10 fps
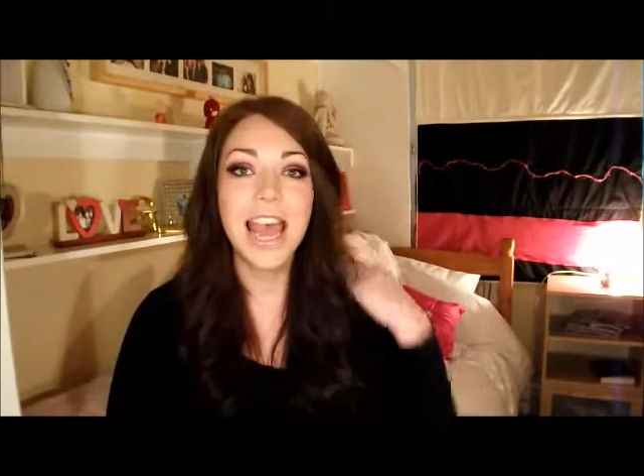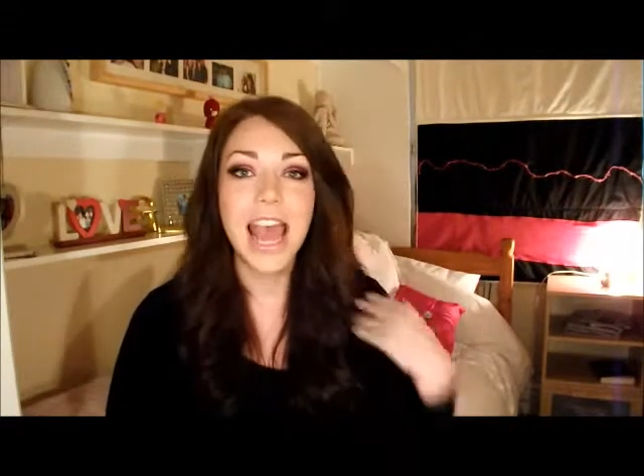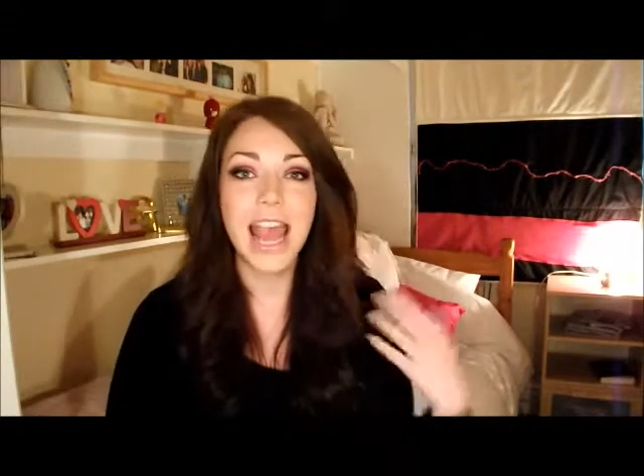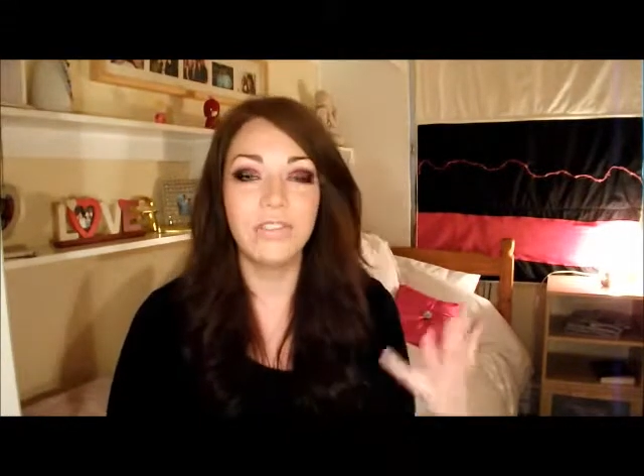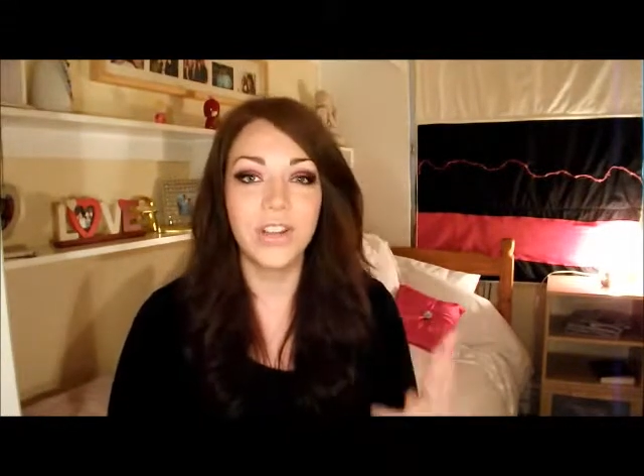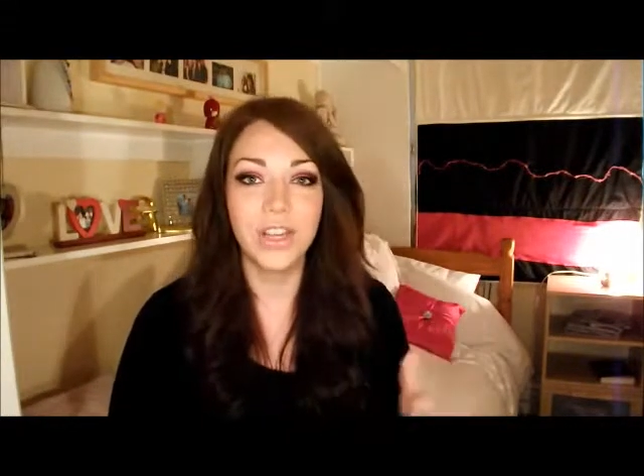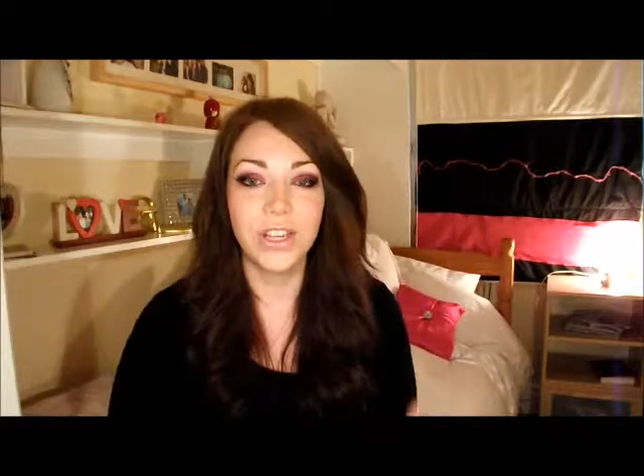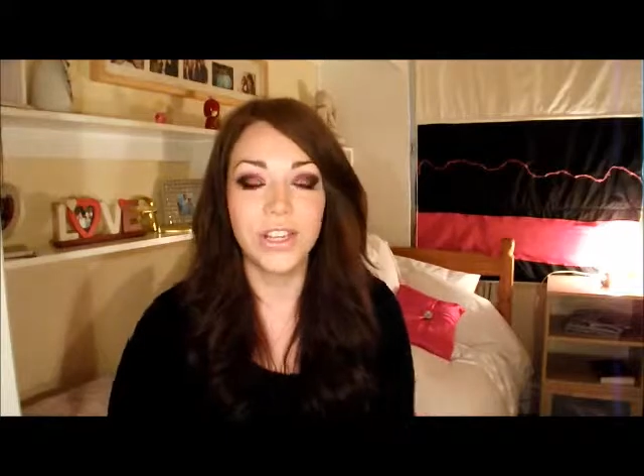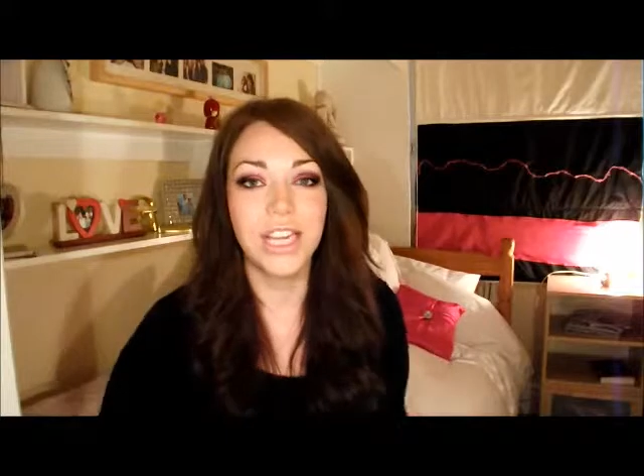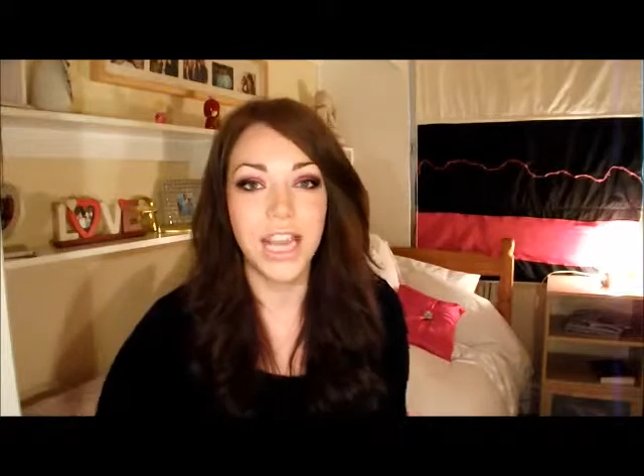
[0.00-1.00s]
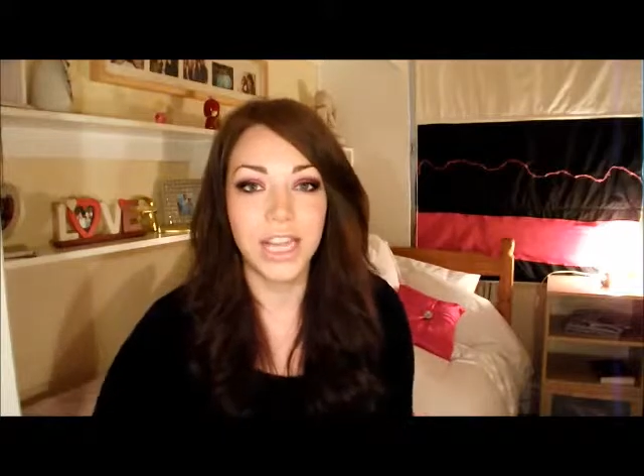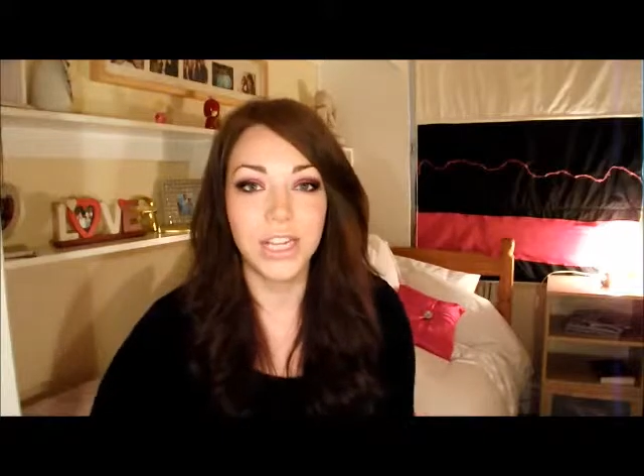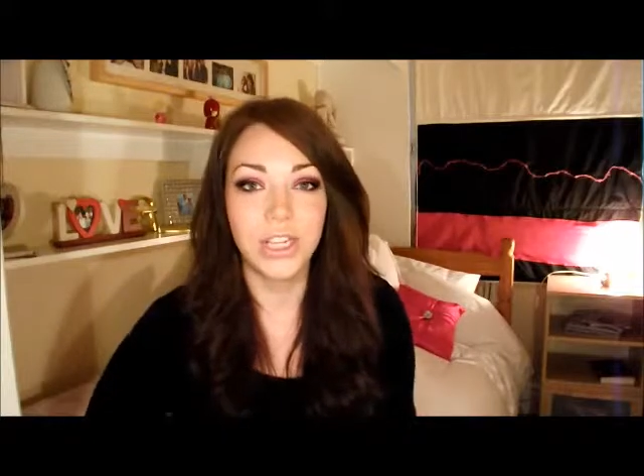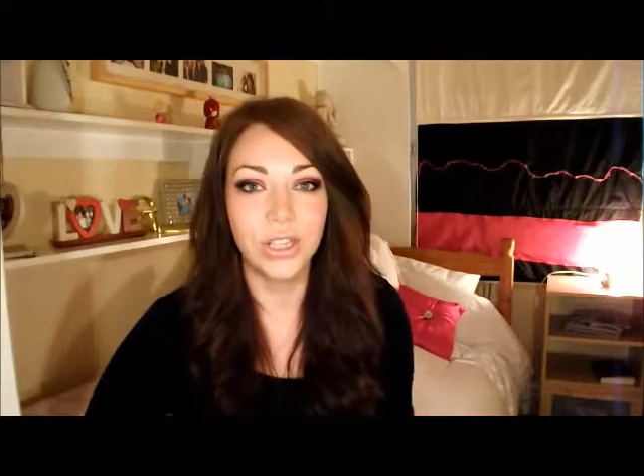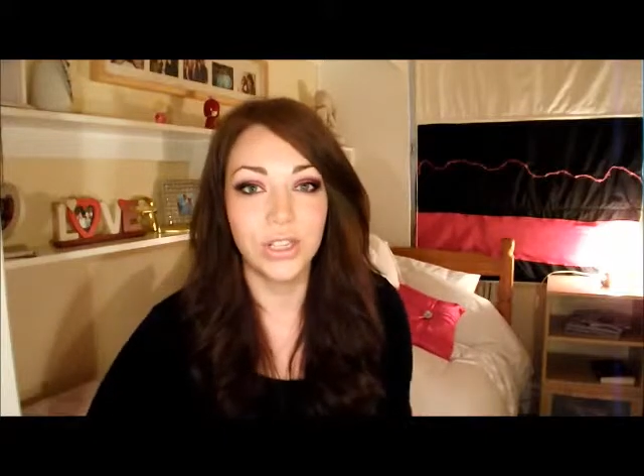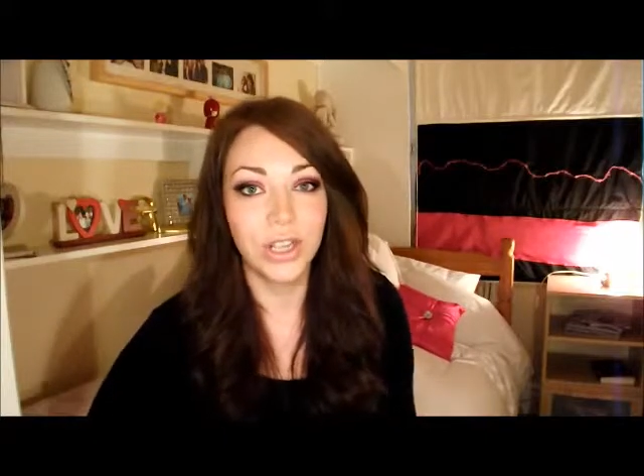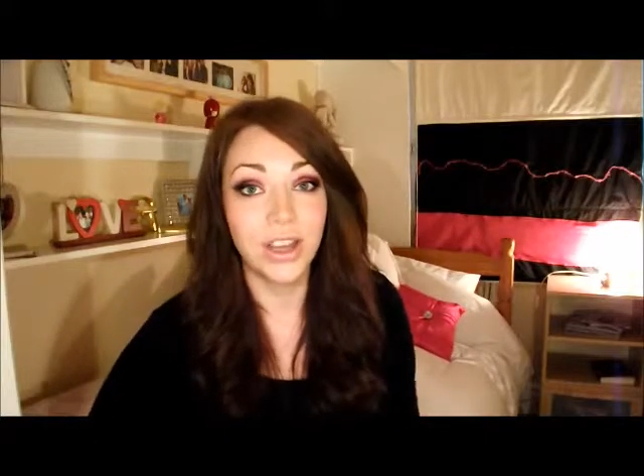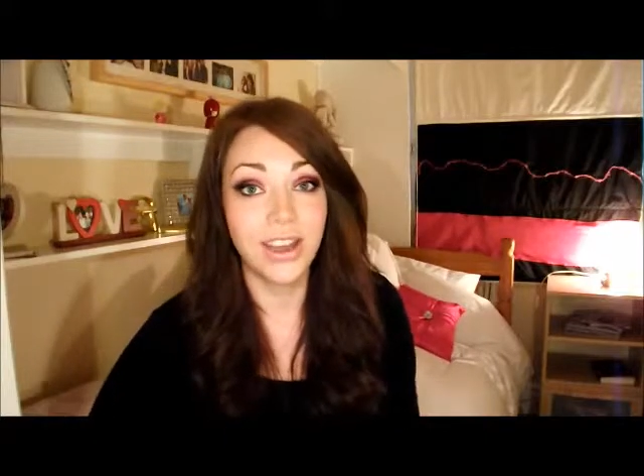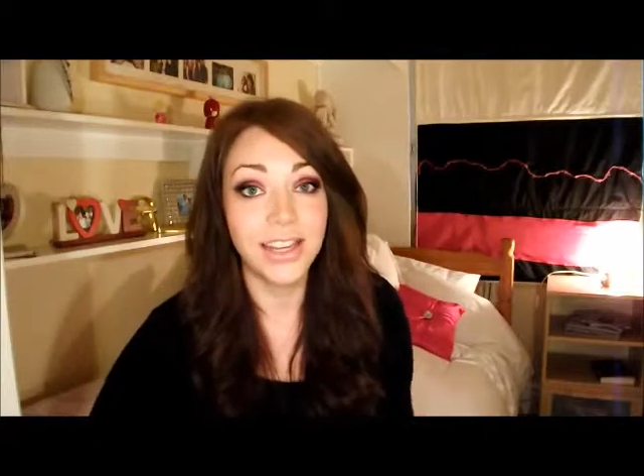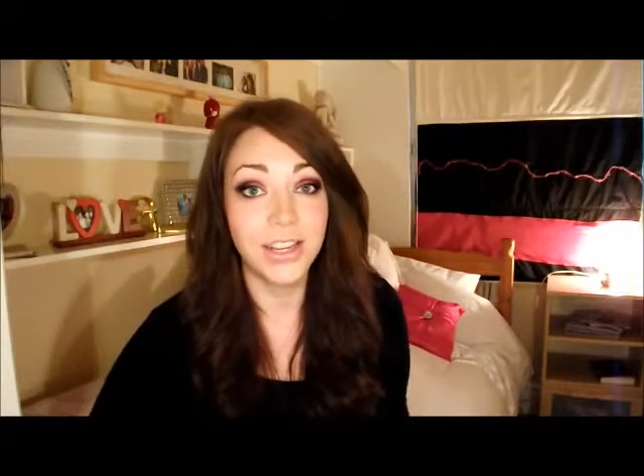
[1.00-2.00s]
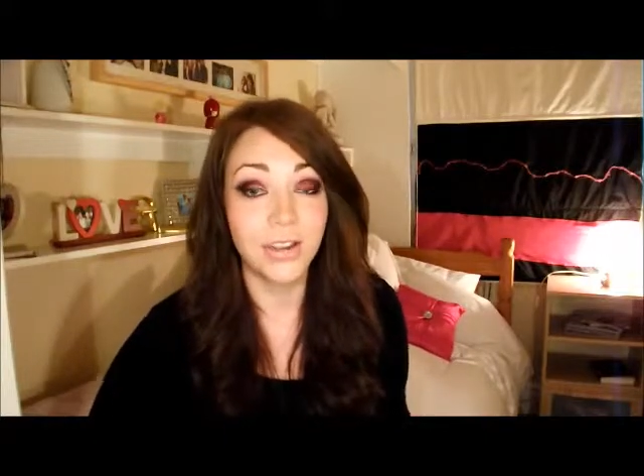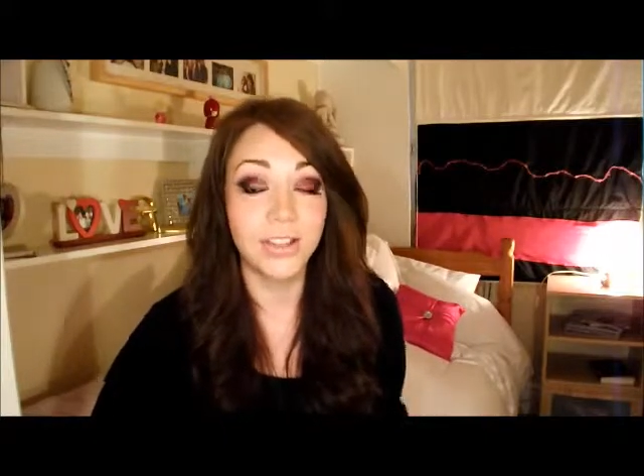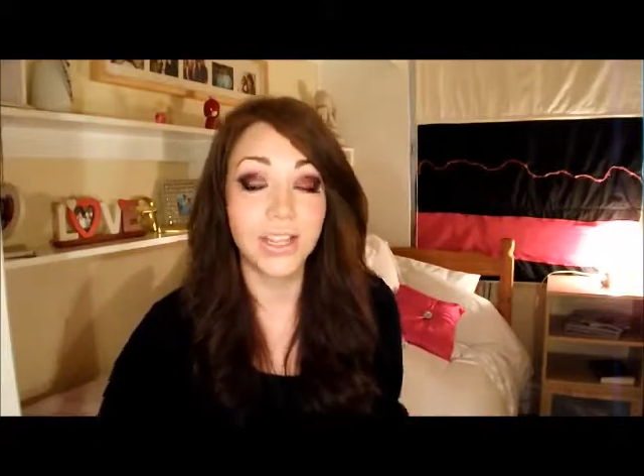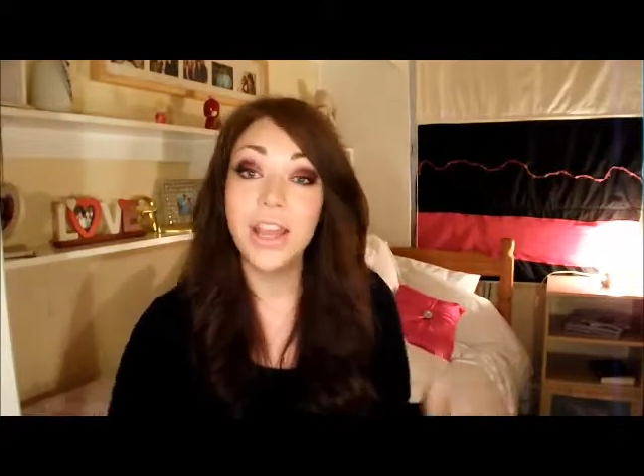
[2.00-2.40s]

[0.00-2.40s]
and videos today just so that I don't